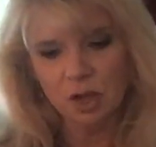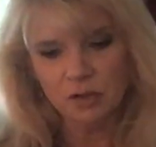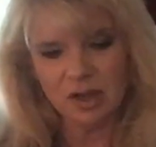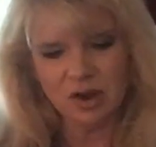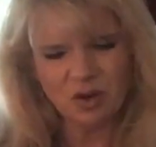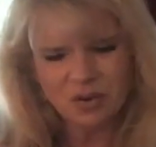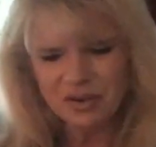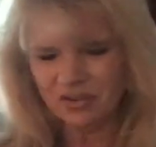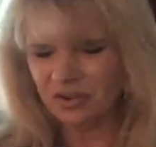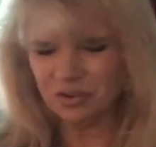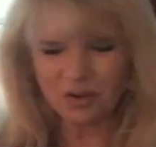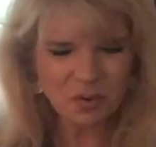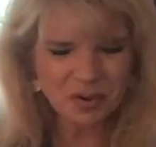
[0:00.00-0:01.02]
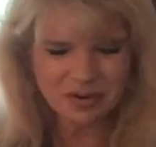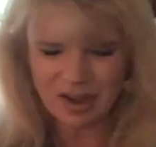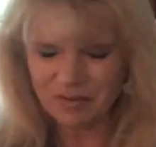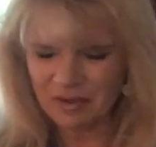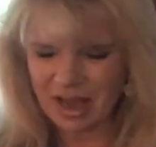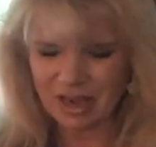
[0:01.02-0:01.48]
that you'll always
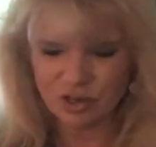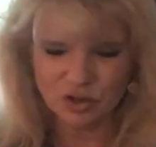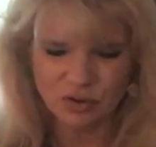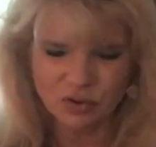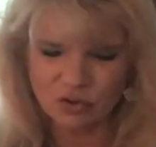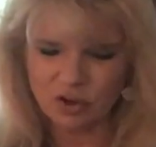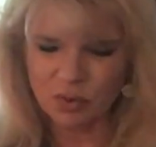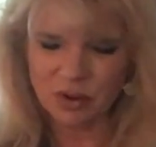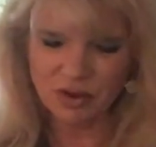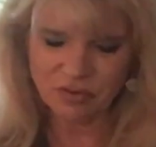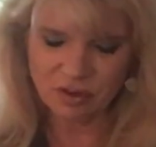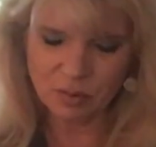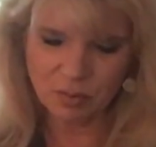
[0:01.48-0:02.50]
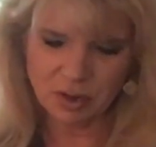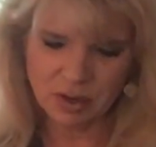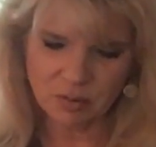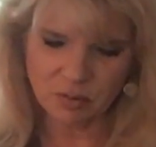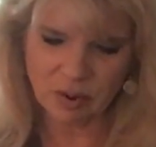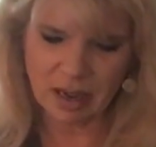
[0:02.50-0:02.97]
have action. There's always
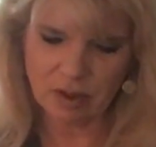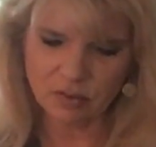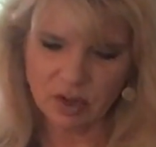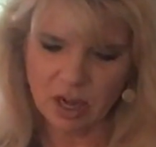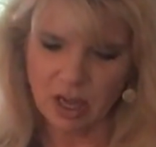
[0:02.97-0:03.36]
somebody around.